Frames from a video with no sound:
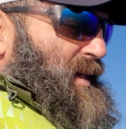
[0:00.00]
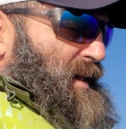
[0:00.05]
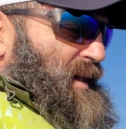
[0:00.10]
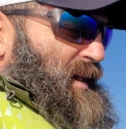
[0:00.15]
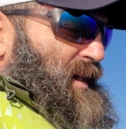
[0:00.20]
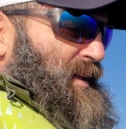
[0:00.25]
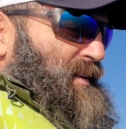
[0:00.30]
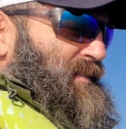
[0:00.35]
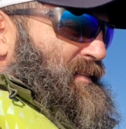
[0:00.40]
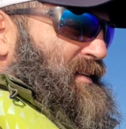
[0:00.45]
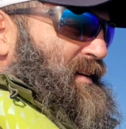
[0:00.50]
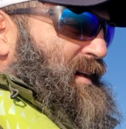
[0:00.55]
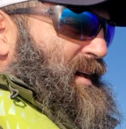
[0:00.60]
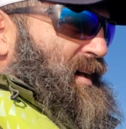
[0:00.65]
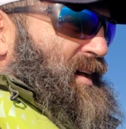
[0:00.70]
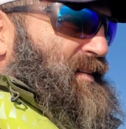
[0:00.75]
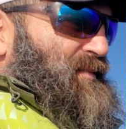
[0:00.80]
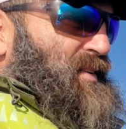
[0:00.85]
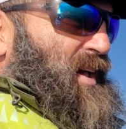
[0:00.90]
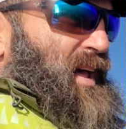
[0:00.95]
and
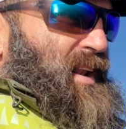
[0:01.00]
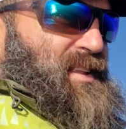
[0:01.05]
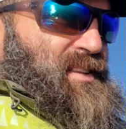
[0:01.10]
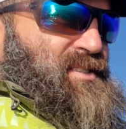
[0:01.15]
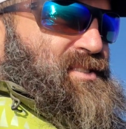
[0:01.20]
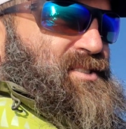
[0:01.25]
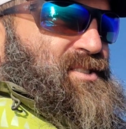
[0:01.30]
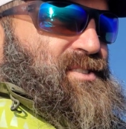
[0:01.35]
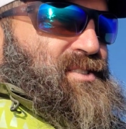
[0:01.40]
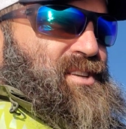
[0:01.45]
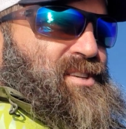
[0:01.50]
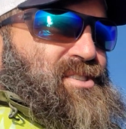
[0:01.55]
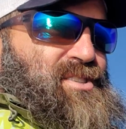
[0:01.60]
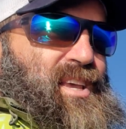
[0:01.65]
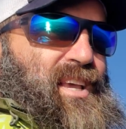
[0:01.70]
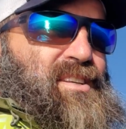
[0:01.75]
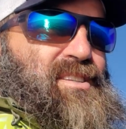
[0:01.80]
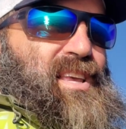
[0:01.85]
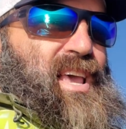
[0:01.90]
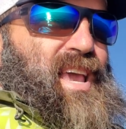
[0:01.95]
I've got the
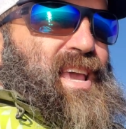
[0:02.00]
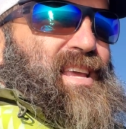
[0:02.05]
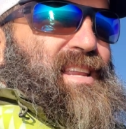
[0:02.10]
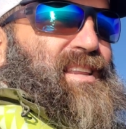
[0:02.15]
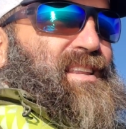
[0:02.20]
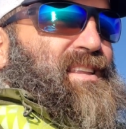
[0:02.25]
6/8